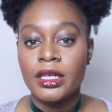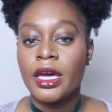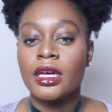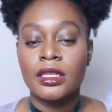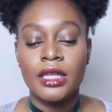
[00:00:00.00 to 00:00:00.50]

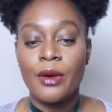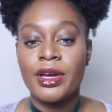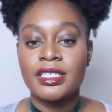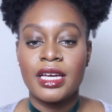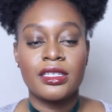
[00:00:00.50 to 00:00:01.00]
yeah, that
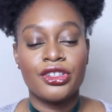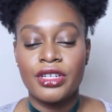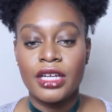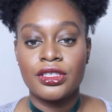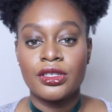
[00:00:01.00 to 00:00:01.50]
way
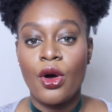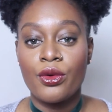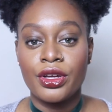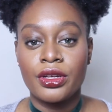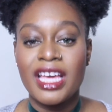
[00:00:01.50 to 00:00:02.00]
you're not just
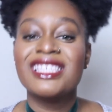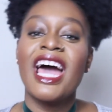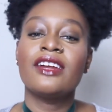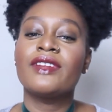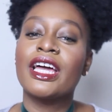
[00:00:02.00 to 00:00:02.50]
coating. It's
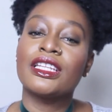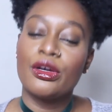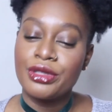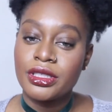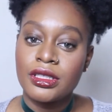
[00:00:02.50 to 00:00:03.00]
kind of like
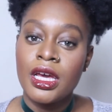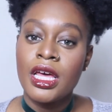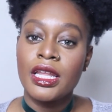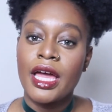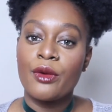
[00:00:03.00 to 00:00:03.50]
lotion.
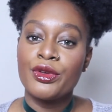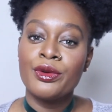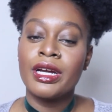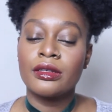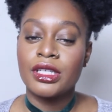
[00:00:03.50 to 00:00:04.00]
Like when
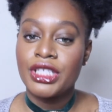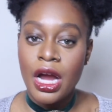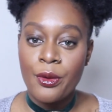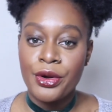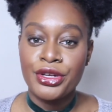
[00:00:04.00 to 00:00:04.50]
you get out the
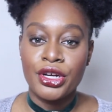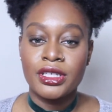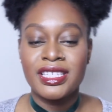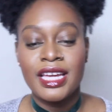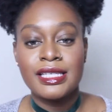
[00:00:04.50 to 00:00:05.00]
shower and
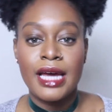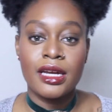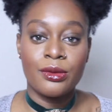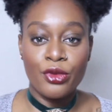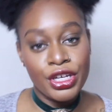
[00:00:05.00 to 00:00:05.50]
your skin is
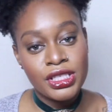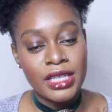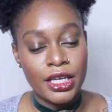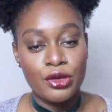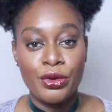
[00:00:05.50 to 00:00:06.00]
kind of
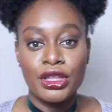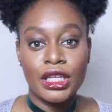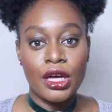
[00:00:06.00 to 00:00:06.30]
moist, like you put